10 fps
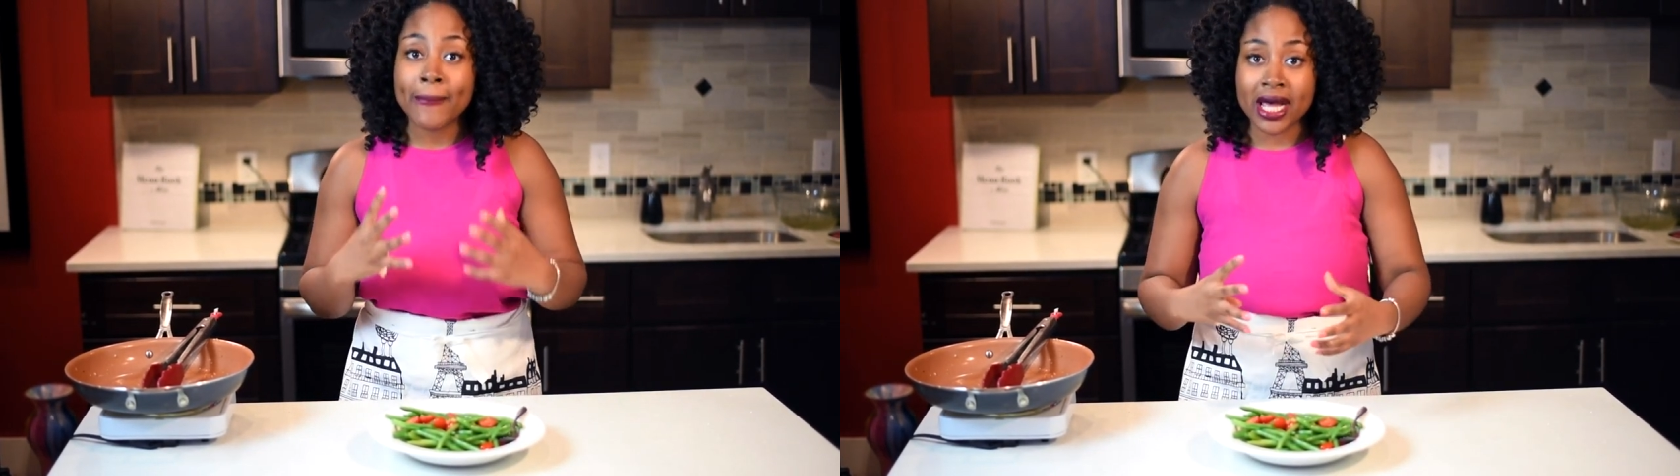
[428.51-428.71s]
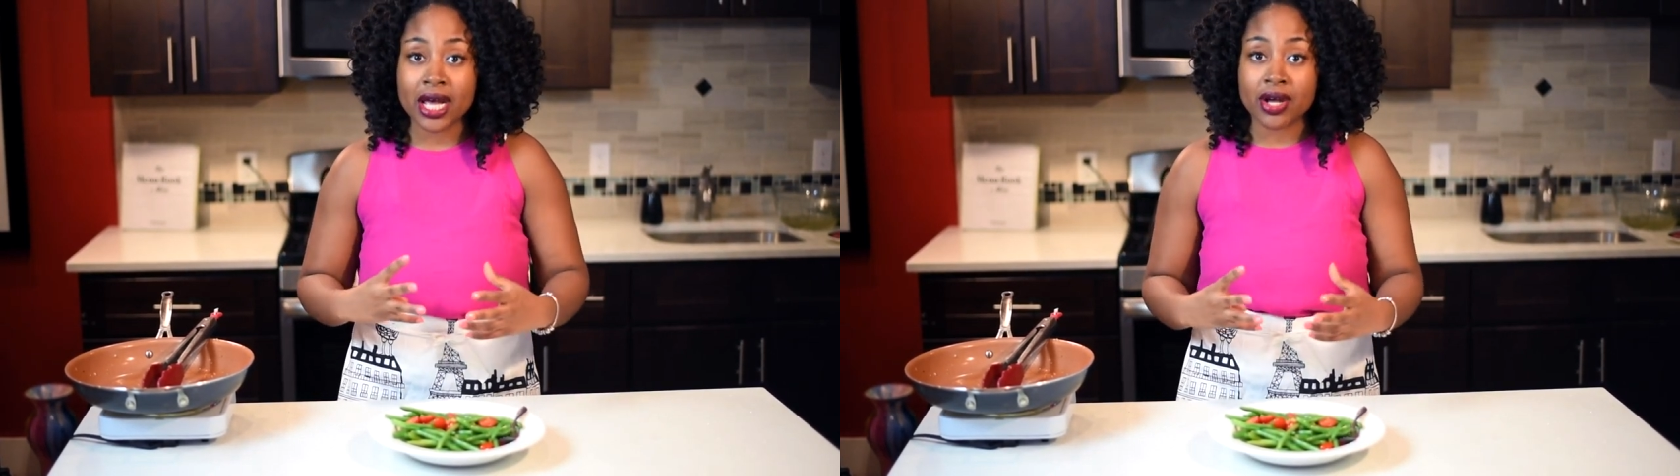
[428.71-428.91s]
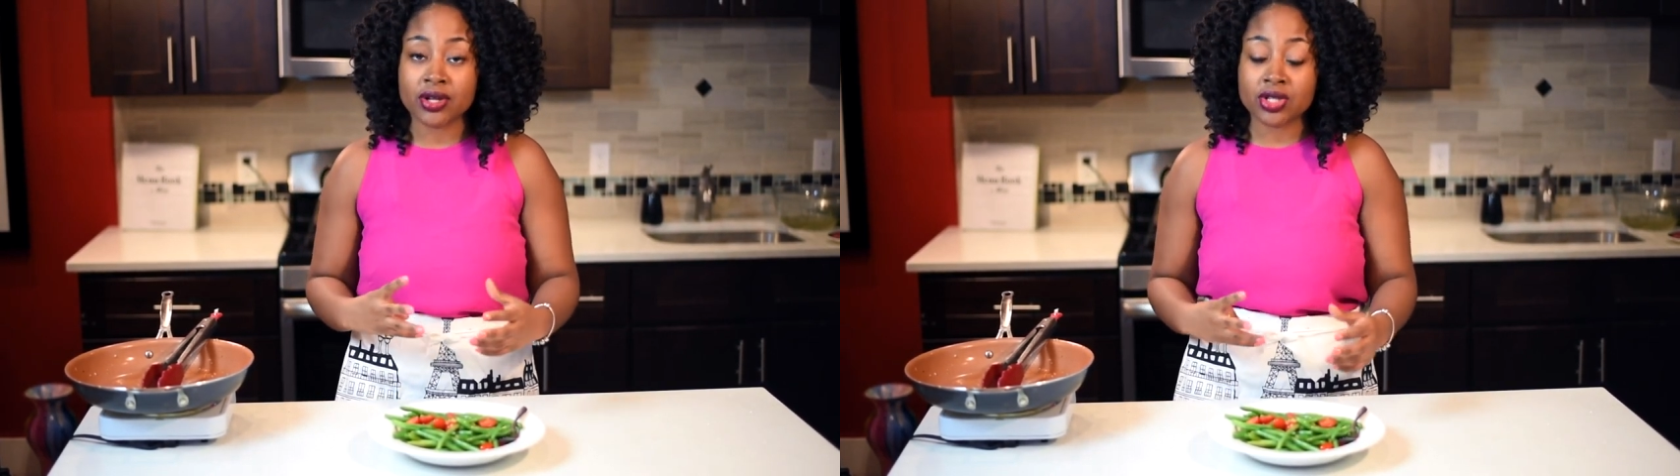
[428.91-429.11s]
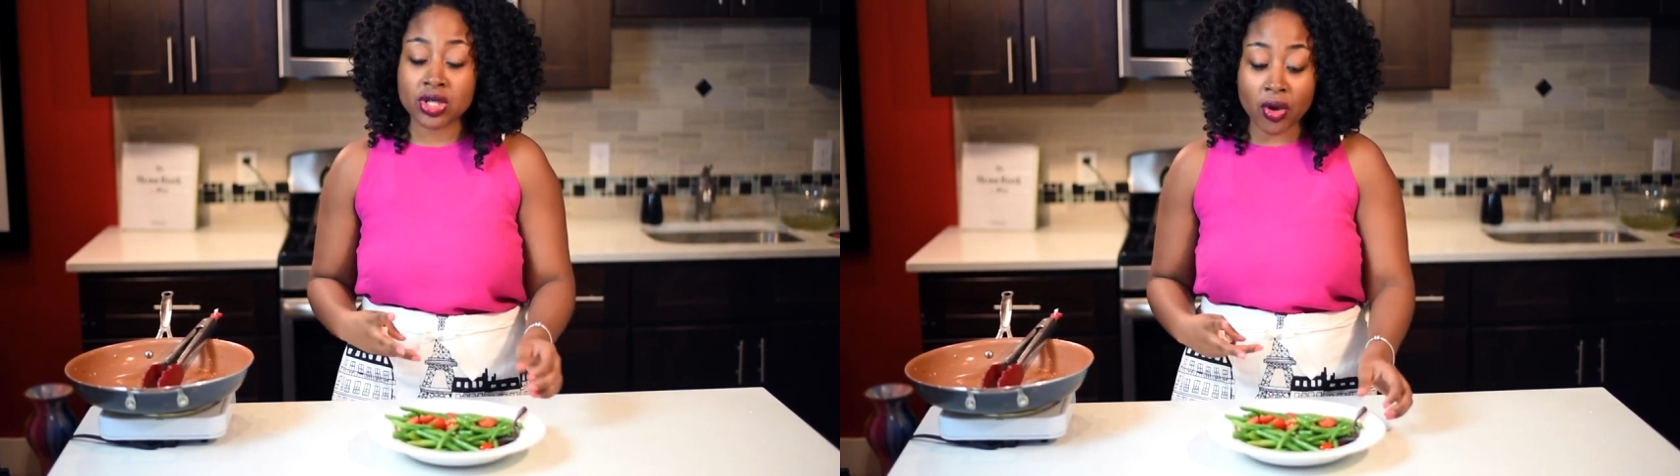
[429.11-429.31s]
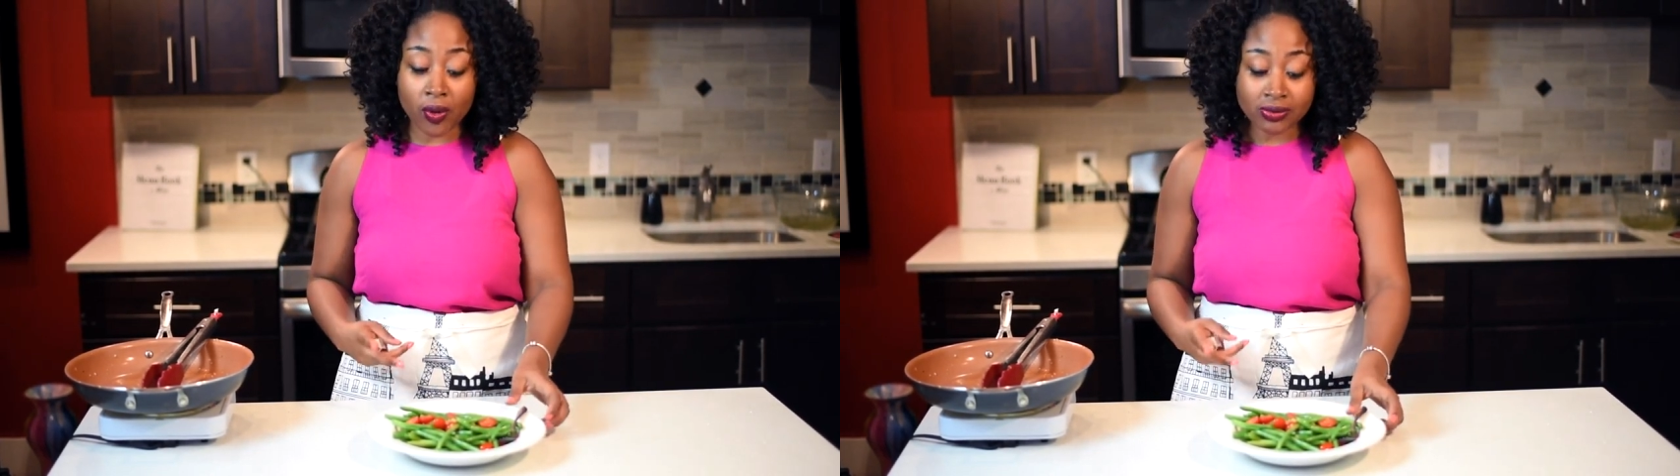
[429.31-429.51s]
pair
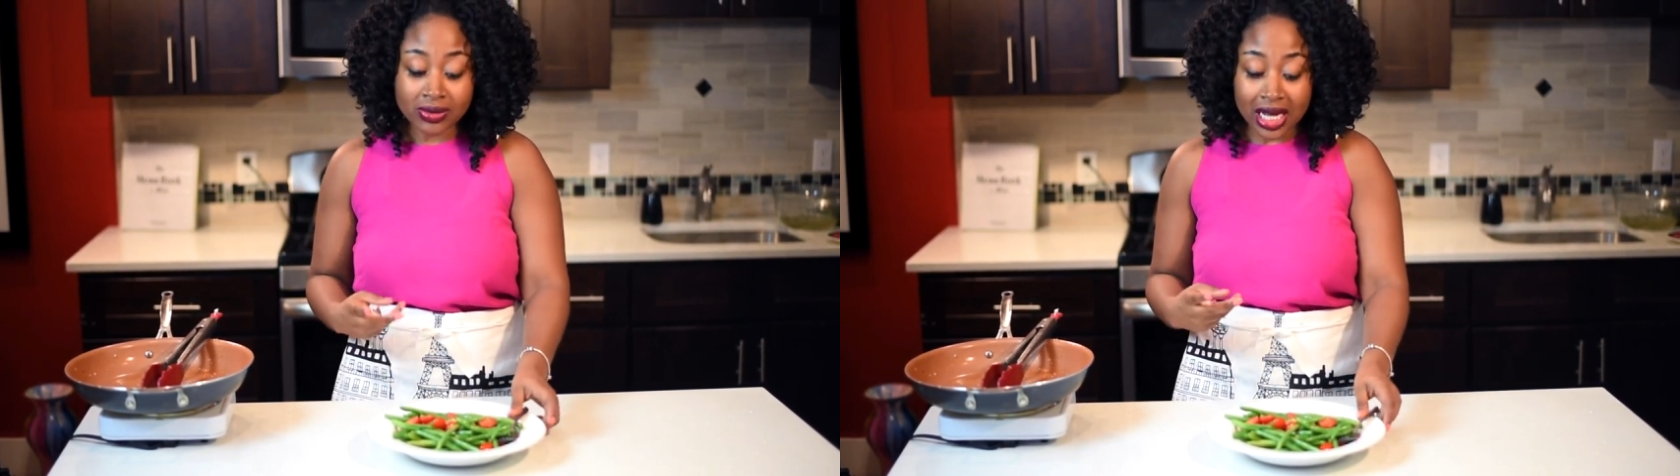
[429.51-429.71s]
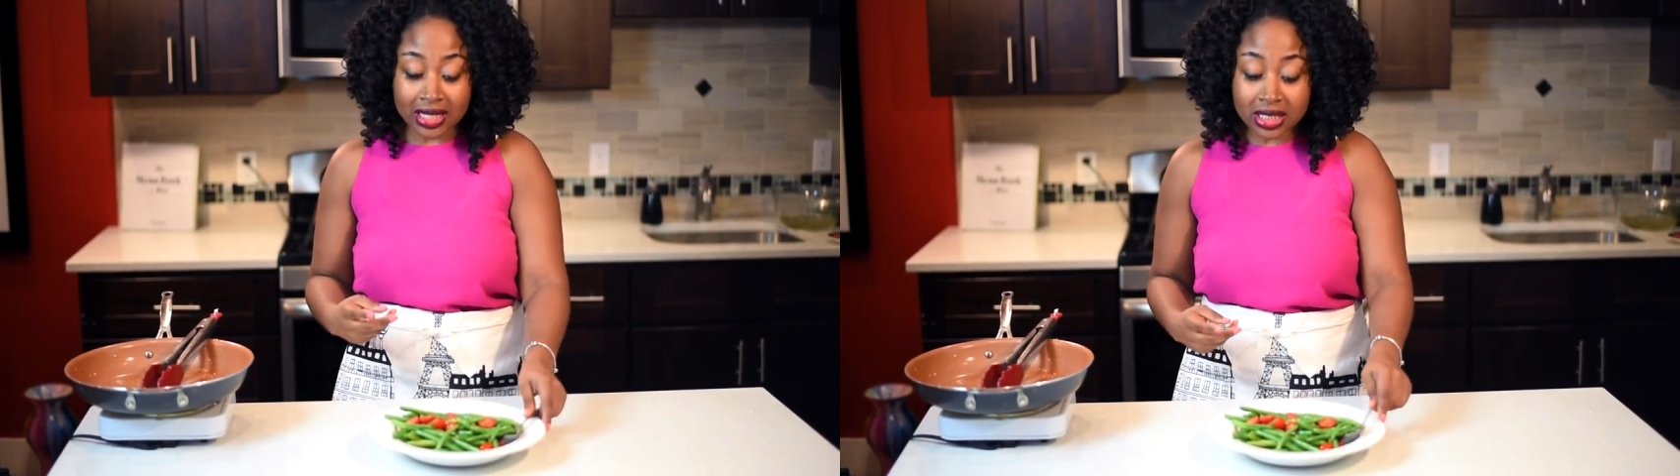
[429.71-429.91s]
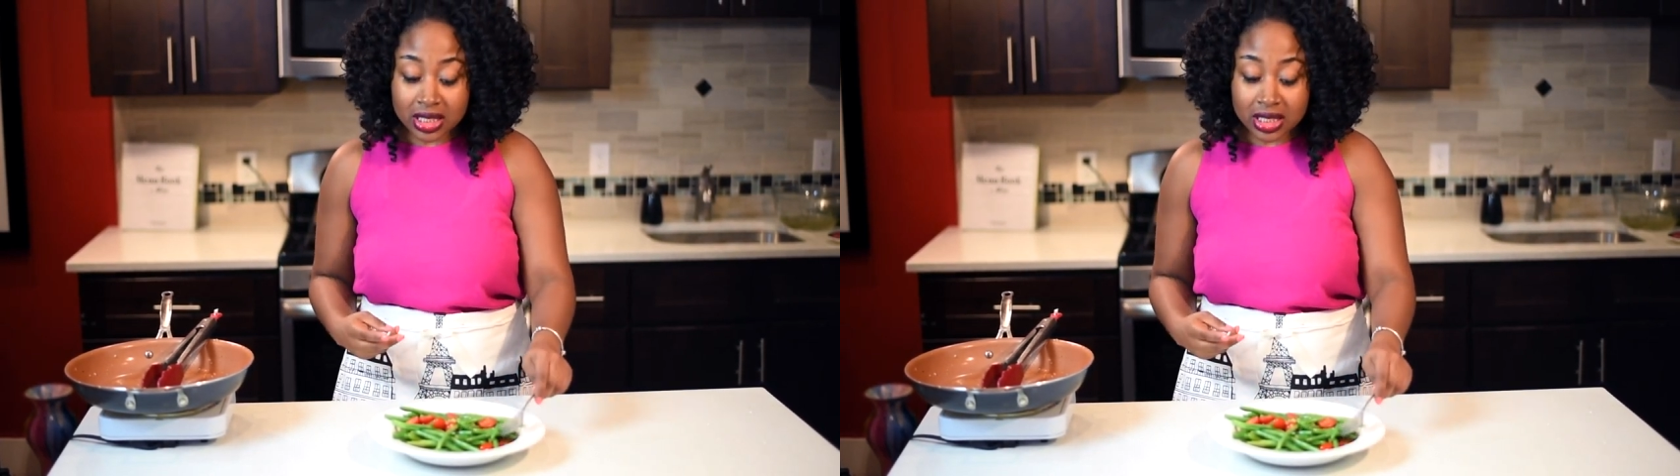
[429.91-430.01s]
so i think